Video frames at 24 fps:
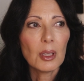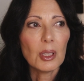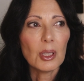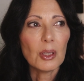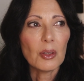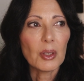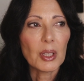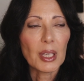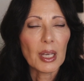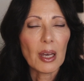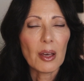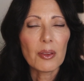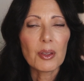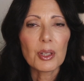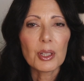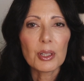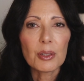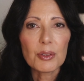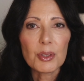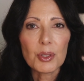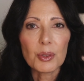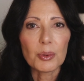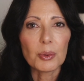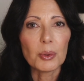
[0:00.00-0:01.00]
You gather
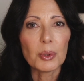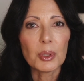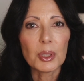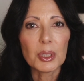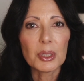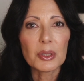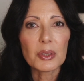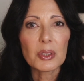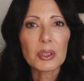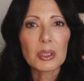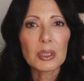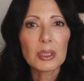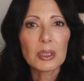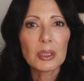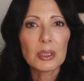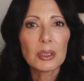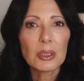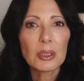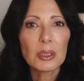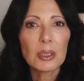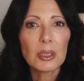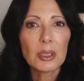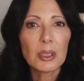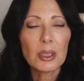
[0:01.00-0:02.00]
your tools,
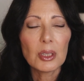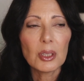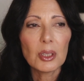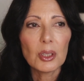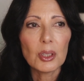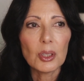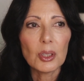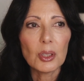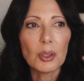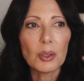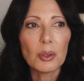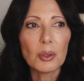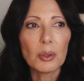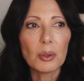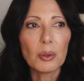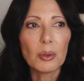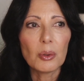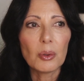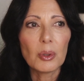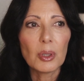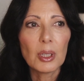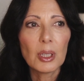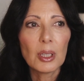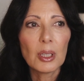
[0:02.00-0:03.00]

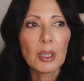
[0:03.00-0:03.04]
you